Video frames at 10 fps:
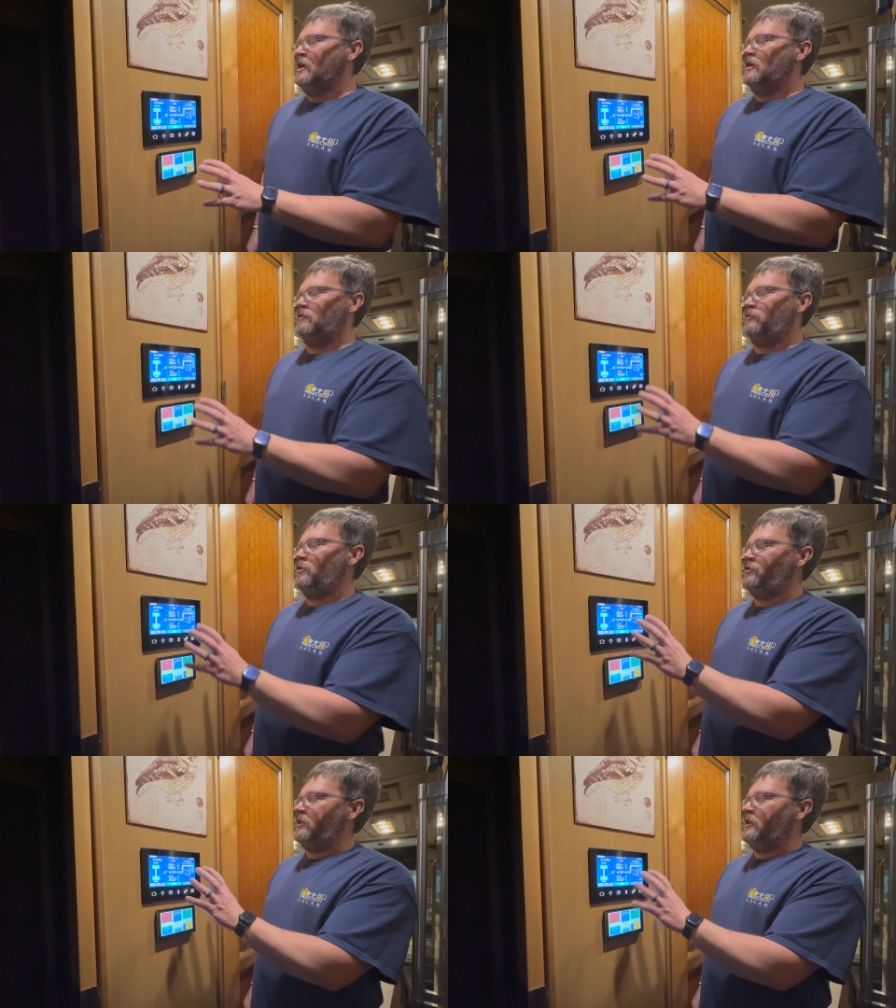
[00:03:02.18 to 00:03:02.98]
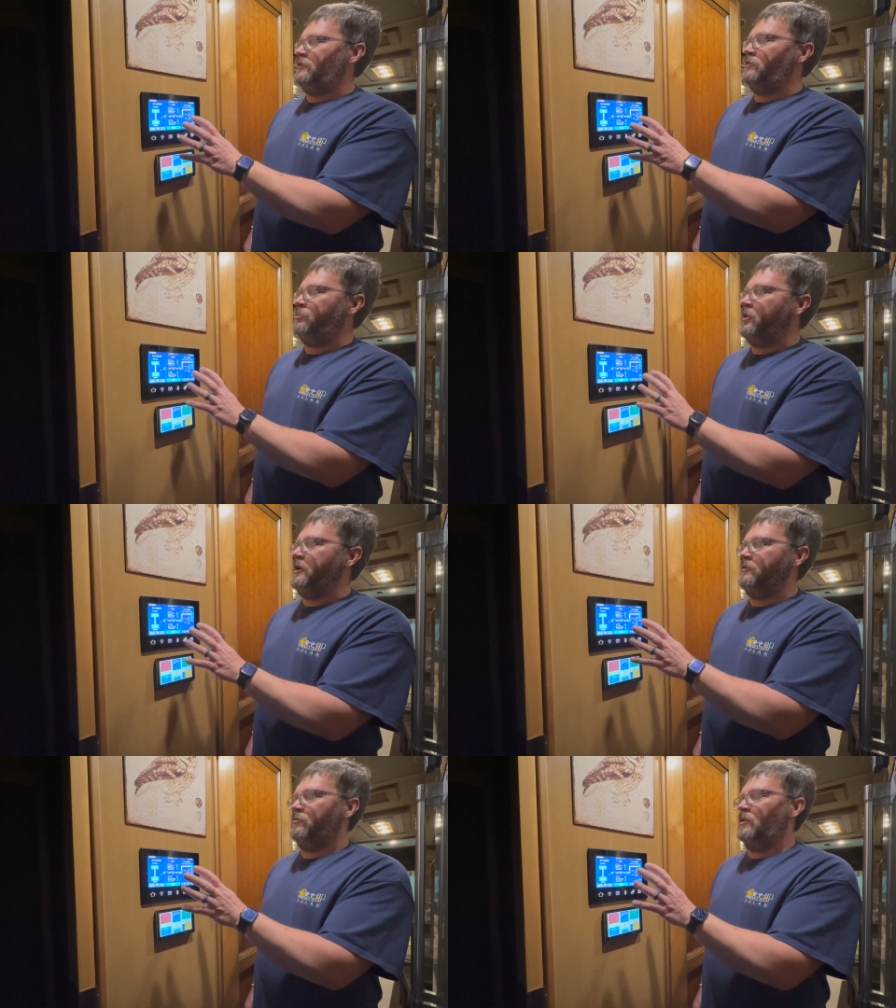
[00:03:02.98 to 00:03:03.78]
Unfortunately, at this point,
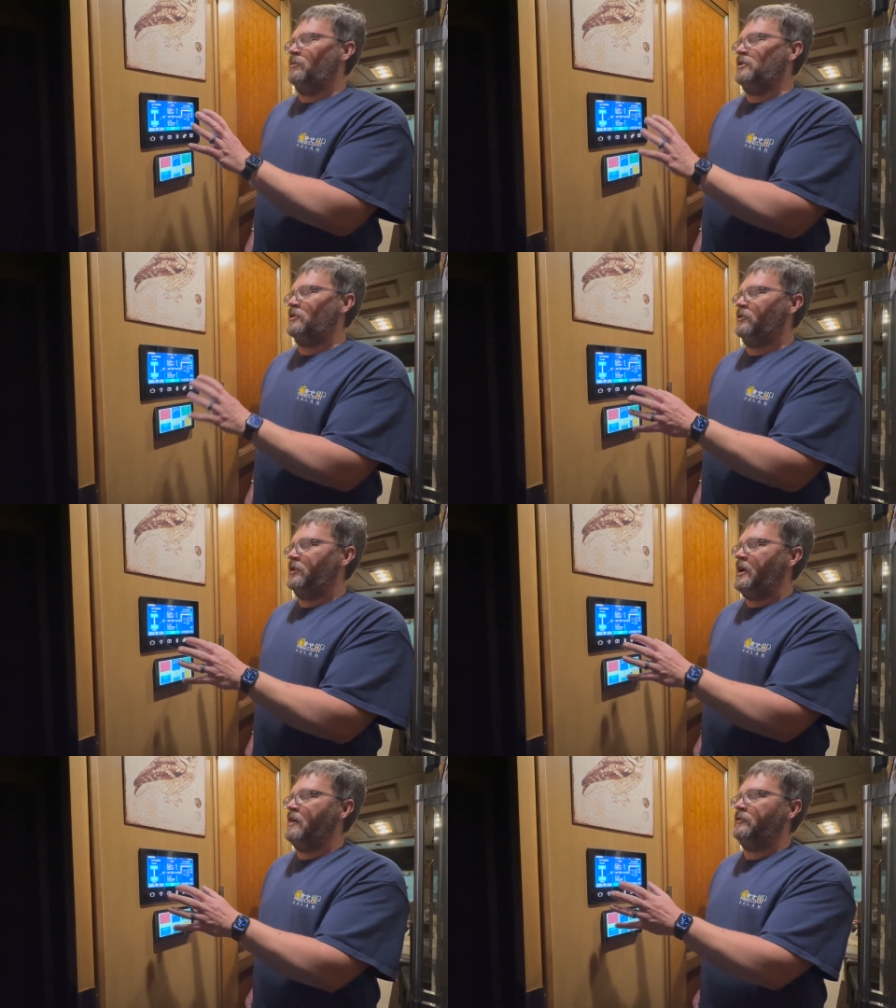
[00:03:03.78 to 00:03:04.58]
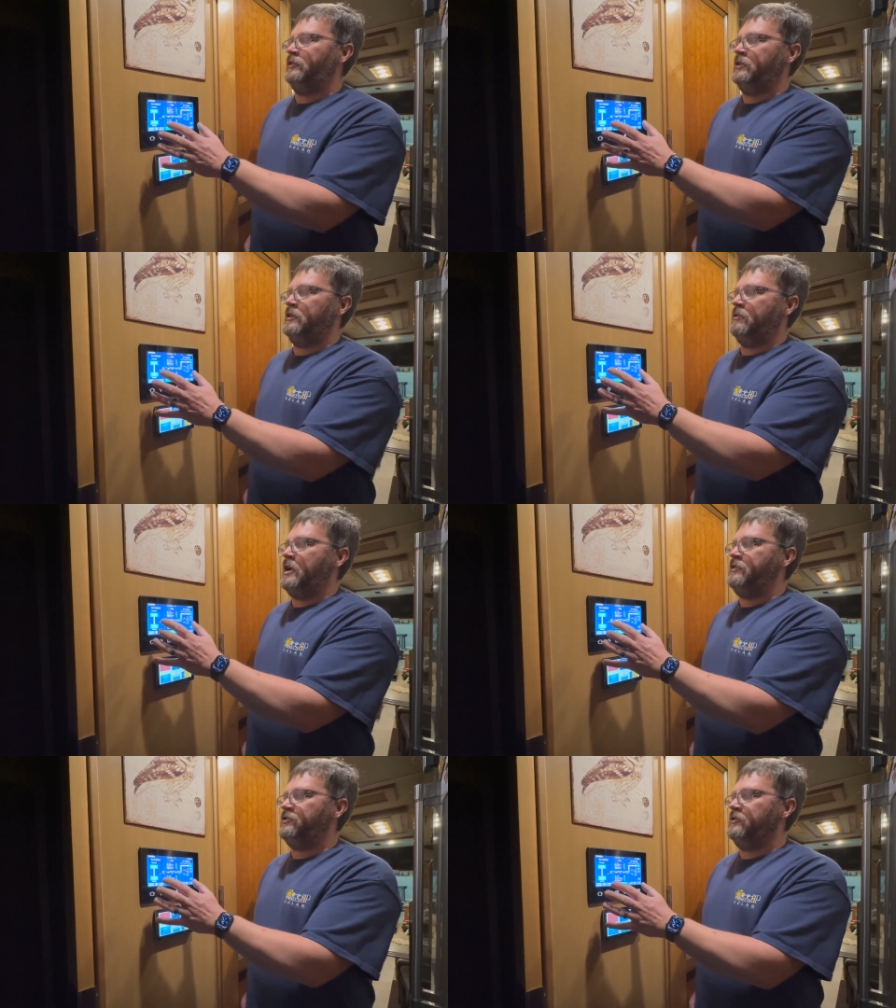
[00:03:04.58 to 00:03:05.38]
what we don't have is
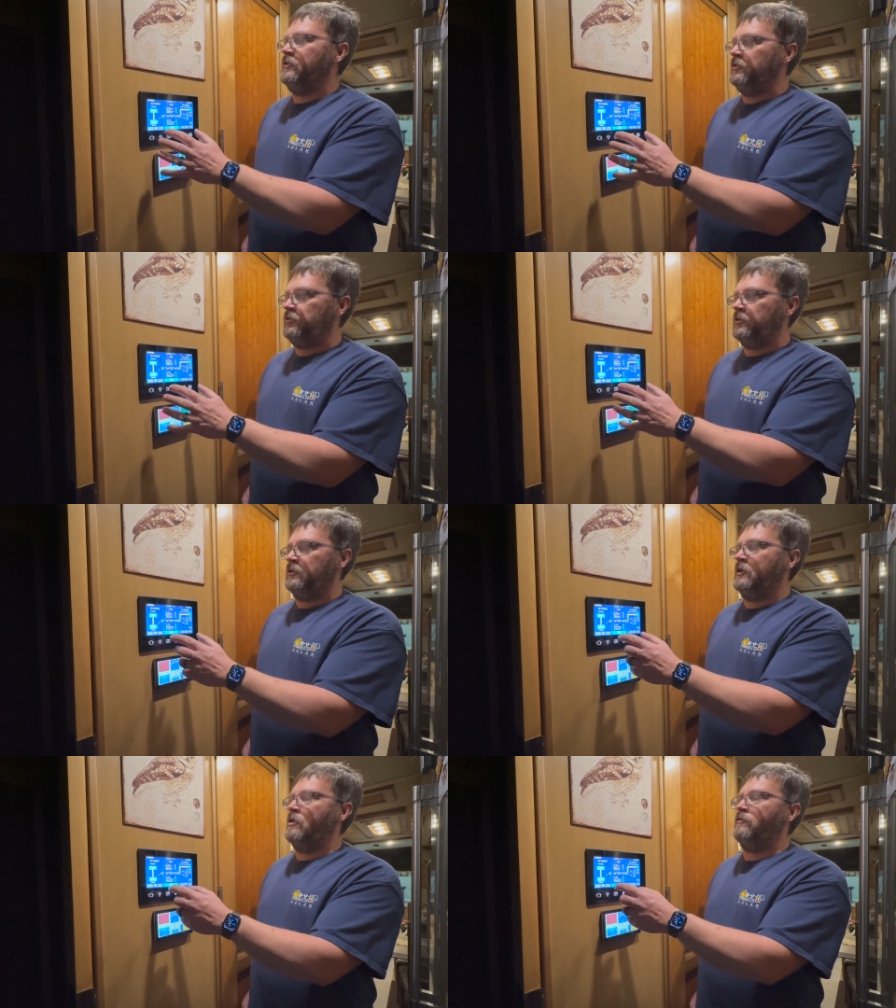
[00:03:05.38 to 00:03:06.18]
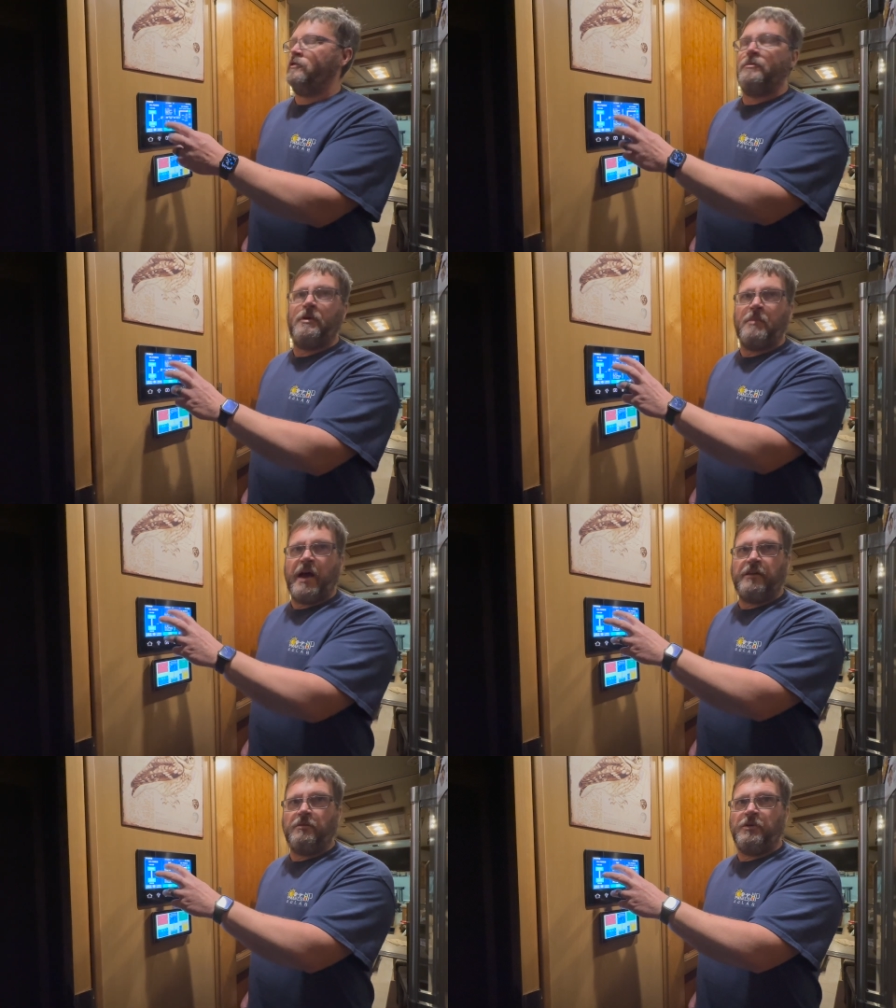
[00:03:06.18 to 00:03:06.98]
integration to go from the
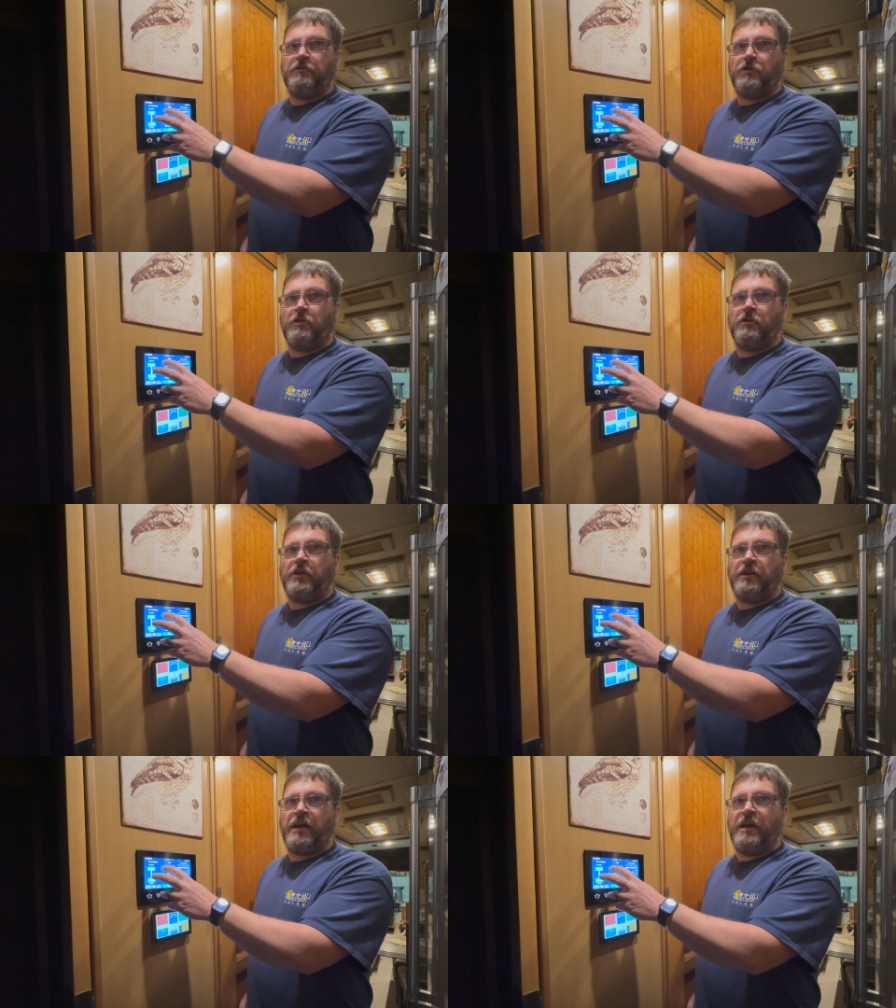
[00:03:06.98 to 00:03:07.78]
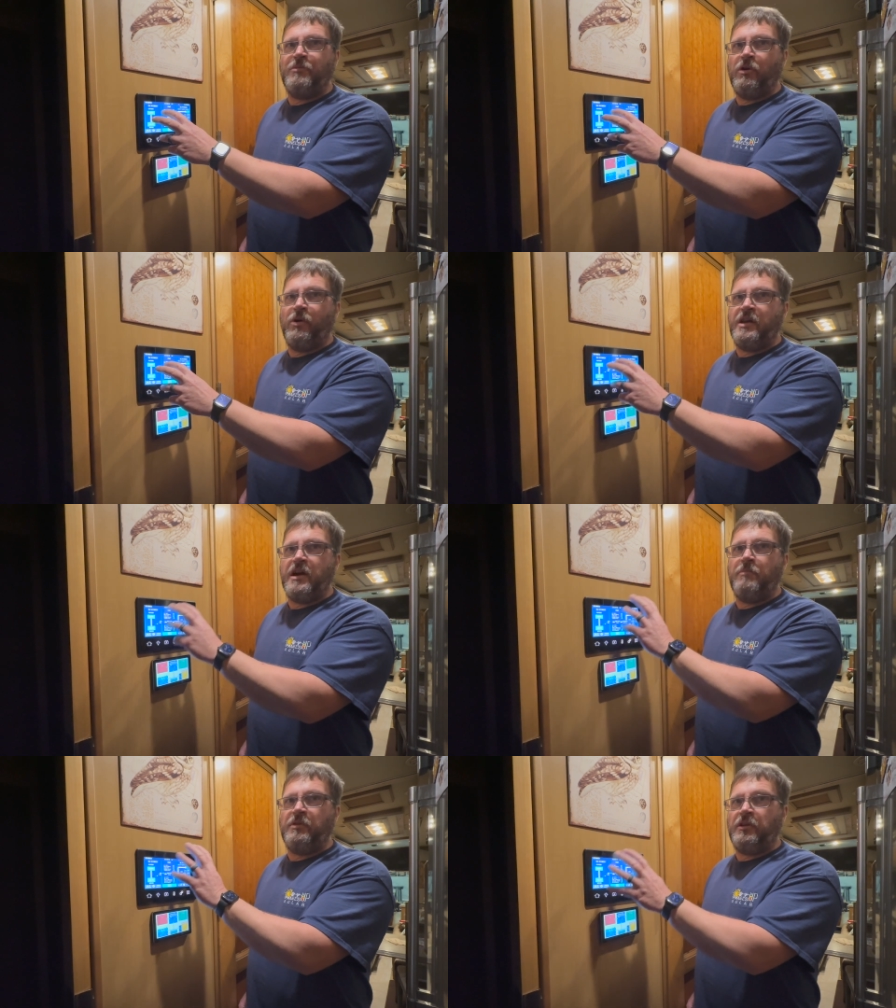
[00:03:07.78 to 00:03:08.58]
Magnum inverter that came
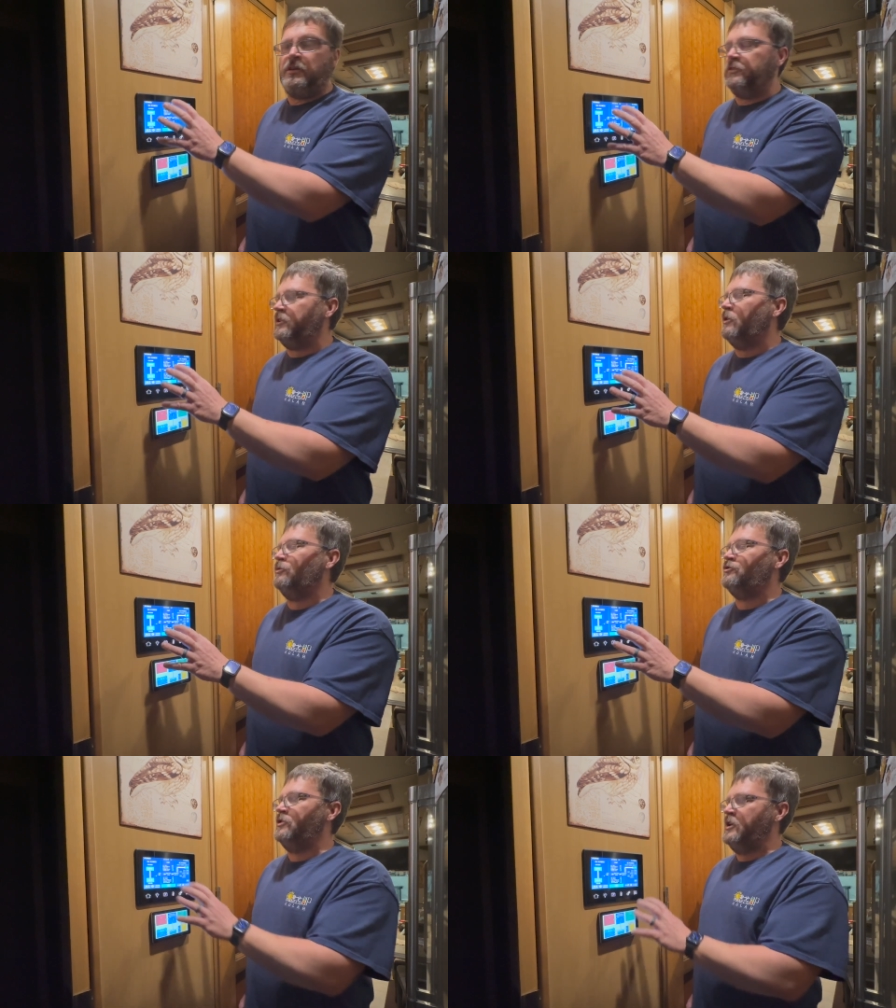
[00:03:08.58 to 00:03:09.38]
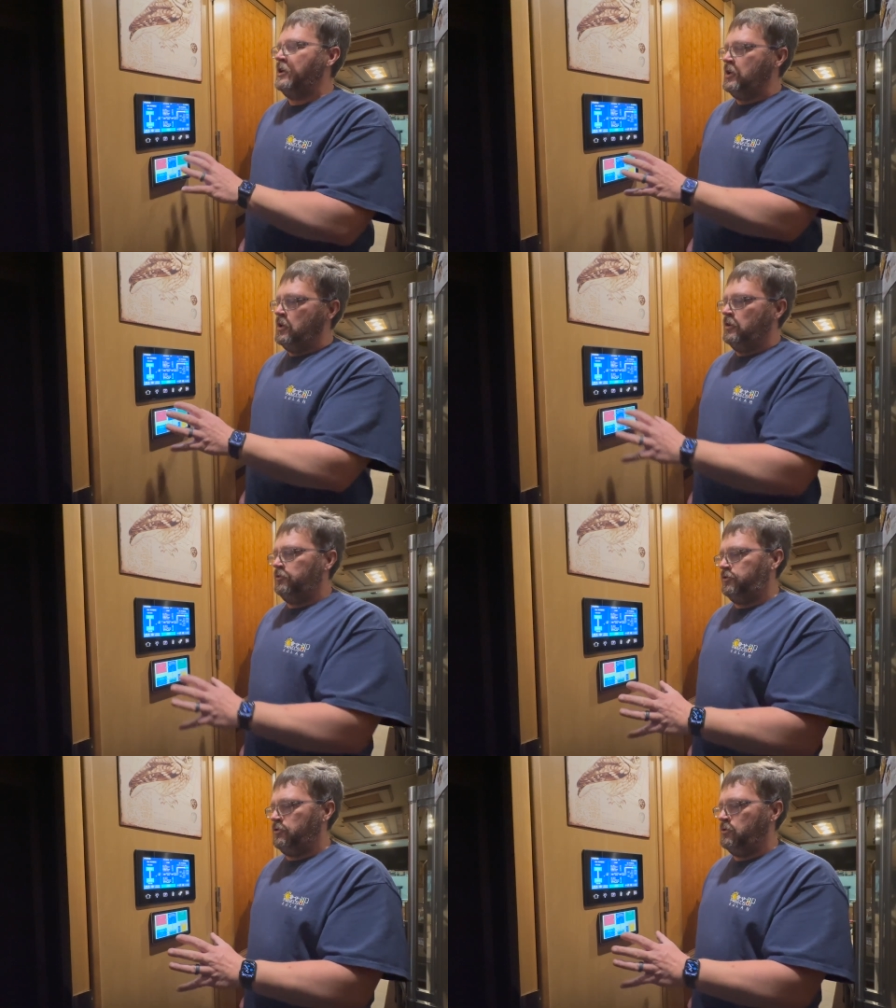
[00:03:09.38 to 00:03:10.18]
OEM in this coach
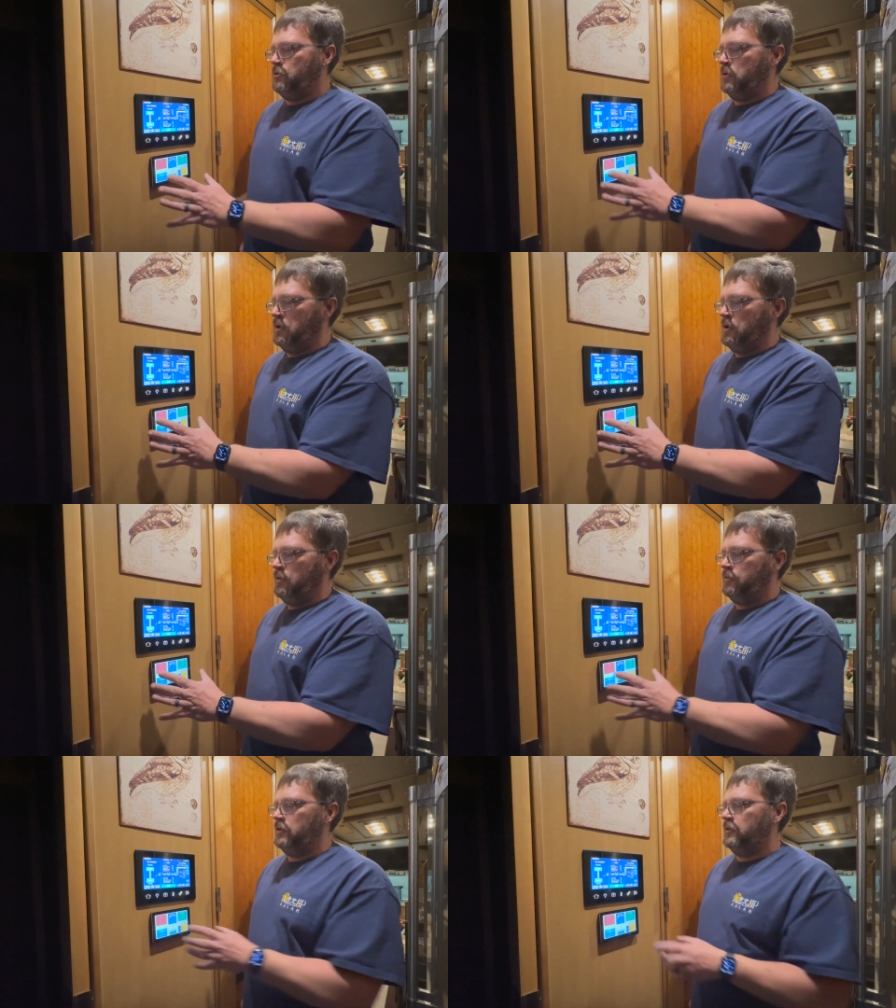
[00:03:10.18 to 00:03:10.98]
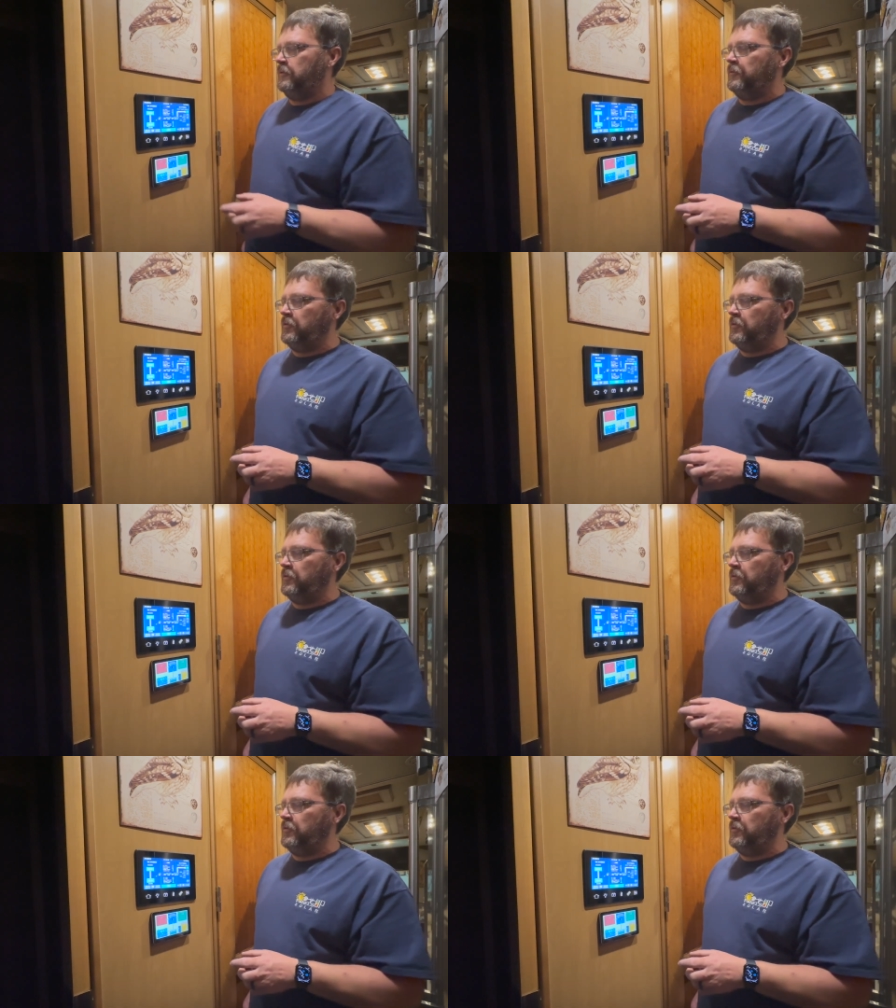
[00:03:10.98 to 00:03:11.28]
to the,